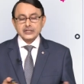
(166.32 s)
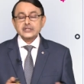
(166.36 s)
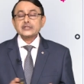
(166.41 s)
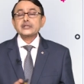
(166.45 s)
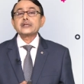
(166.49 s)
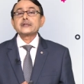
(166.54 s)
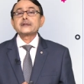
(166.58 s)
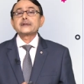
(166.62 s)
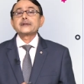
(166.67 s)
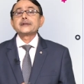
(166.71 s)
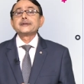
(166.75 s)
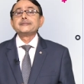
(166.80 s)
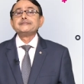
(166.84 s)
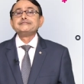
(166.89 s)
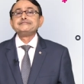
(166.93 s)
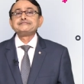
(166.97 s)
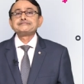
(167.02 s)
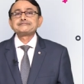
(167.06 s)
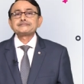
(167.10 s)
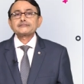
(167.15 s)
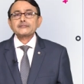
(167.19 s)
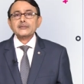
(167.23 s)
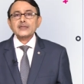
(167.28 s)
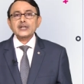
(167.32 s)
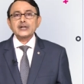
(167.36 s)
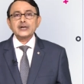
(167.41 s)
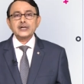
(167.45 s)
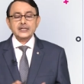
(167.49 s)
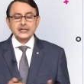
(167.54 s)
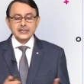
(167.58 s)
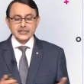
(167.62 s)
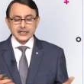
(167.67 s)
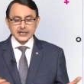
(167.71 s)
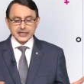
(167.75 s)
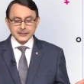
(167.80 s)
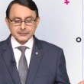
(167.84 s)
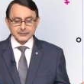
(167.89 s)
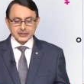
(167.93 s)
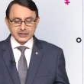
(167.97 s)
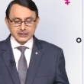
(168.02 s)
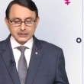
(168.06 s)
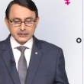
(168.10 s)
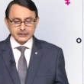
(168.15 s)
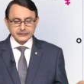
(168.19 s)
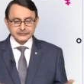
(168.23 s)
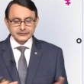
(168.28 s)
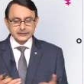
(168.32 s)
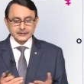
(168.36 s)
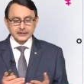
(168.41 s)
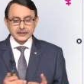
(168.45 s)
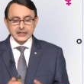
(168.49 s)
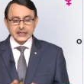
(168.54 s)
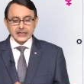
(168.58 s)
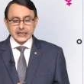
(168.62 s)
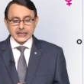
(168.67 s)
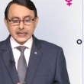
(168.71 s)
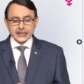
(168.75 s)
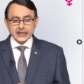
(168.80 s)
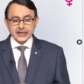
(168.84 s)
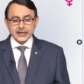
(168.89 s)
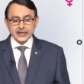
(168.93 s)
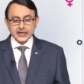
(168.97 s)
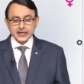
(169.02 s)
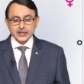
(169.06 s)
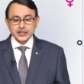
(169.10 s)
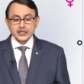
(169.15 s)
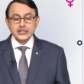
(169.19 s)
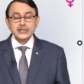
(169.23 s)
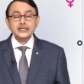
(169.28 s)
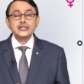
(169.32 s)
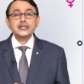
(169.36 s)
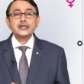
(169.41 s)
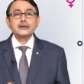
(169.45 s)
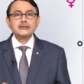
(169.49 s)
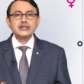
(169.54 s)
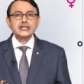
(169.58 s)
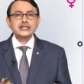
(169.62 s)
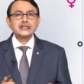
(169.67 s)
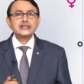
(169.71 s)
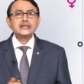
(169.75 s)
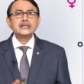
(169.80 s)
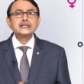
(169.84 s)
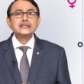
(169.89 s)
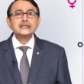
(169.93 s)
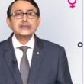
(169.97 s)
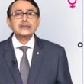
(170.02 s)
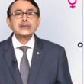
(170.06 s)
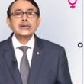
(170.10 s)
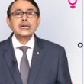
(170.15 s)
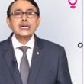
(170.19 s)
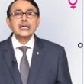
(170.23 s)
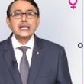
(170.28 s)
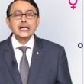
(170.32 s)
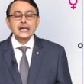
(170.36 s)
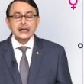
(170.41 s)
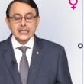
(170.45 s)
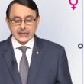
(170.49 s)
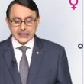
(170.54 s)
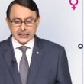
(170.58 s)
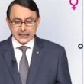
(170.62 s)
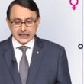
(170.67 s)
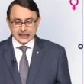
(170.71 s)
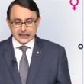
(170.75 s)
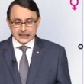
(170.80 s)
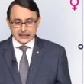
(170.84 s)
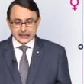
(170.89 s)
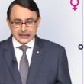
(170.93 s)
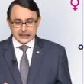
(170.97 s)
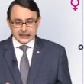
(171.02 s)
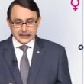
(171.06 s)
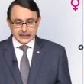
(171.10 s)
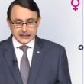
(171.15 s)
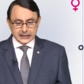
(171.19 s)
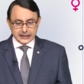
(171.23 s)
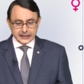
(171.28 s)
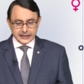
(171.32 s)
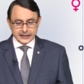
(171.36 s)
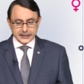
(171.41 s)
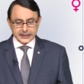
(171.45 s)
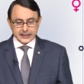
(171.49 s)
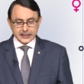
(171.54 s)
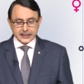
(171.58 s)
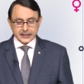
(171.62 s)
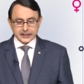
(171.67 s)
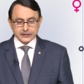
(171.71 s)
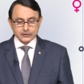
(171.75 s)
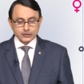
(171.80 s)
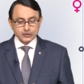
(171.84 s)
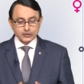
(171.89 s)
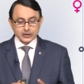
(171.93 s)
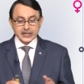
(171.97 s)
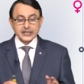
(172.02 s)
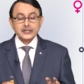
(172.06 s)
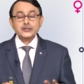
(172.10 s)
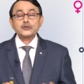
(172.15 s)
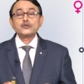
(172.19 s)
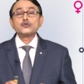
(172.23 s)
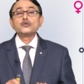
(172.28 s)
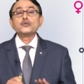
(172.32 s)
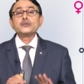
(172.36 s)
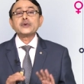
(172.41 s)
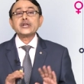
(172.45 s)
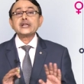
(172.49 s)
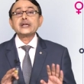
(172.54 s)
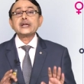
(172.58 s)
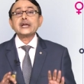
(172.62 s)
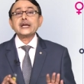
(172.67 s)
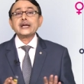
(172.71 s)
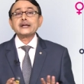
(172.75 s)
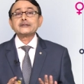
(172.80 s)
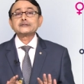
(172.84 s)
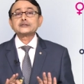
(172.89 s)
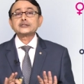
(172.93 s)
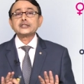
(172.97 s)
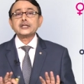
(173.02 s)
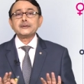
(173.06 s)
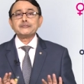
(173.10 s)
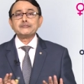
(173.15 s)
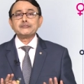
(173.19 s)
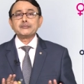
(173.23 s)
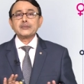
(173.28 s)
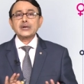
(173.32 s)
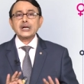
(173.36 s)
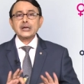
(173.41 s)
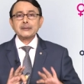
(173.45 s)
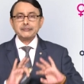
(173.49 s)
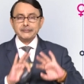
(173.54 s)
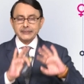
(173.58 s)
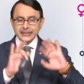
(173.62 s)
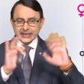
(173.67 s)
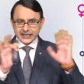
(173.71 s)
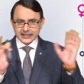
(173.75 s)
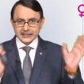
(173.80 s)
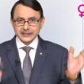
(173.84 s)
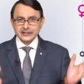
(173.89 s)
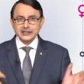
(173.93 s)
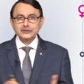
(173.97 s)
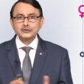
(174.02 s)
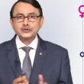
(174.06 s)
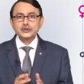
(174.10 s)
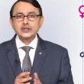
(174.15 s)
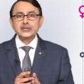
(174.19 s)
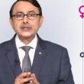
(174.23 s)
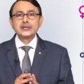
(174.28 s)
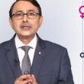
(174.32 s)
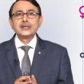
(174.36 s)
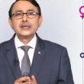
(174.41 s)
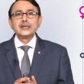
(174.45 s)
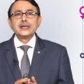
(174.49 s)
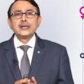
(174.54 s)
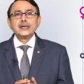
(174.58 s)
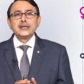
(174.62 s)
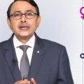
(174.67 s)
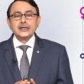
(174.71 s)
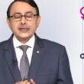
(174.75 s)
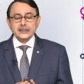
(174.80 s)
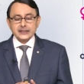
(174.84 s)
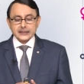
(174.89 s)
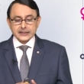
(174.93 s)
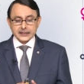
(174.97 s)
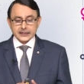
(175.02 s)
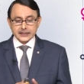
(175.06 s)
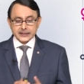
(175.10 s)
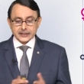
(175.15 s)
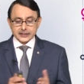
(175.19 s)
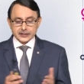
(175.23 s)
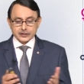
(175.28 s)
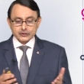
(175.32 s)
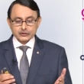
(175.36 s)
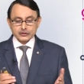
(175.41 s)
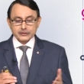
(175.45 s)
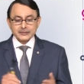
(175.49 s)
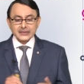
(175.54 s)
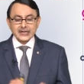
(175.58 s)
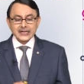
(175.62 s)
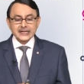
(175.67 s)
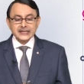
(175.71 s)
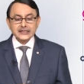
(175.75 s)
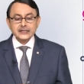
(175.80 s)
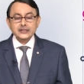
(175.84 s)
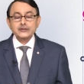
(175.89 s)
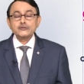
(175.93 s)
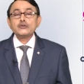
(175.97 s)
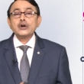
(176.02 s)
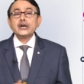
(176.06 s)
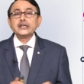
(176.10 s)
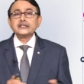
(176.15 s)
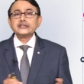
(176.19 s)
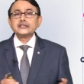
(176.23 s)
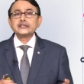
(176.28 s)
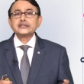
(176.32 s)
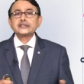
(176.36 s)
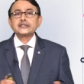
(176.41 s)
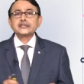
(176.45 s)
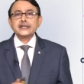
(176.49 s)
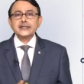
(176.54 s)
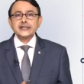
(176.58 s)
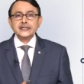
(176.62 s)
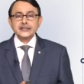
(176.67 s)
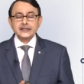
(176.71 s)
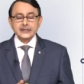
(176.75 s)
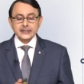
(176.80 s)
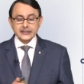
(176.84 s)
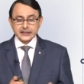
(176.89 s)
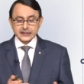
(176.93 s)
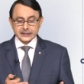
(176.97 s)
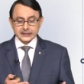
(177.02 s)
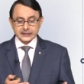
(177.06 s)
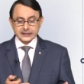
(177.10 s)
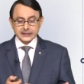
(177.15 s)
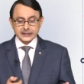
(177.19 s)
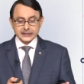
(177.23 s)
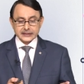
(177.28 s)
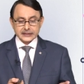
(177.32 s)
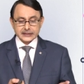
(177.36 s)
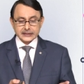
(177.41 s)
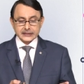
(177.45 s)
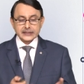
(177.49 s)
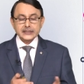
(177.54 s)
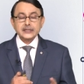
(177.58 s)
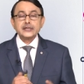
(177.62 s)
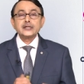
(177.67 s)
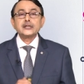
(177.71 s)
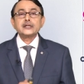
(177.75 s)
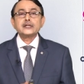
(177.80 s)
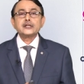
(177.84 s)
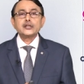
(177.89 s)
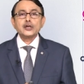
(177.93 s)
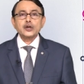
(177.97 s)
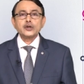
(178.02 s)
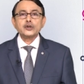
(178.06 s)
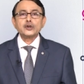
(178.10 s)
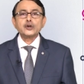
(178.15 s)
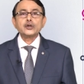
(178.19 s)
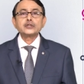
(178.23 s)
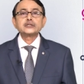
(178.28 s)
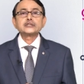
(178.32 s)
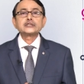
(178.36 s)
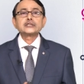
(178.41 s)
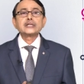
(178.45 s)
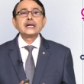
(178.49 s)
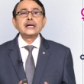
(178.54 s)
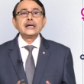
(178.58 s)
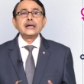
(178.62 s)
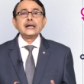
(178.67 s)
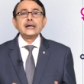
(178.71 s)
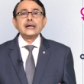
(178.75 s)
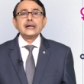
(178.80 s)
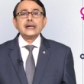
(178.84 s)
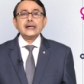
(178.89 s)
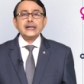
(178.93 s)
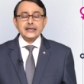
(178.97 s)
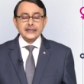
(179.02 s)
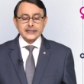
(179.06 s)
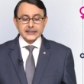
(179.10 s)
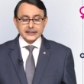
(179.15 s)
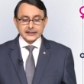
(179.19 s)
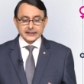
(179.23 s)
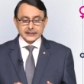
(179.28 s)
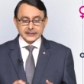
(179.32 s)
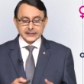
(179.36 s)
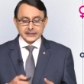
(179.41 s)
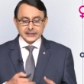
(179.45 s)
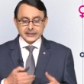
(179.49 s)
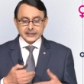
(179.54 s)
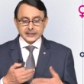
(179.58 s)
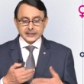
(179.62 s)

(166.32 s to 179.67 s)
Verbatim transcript: this is a glimpse of Asian immigrants uh, so that you may have some background uh, in your mind to understand uh, the dialogues and the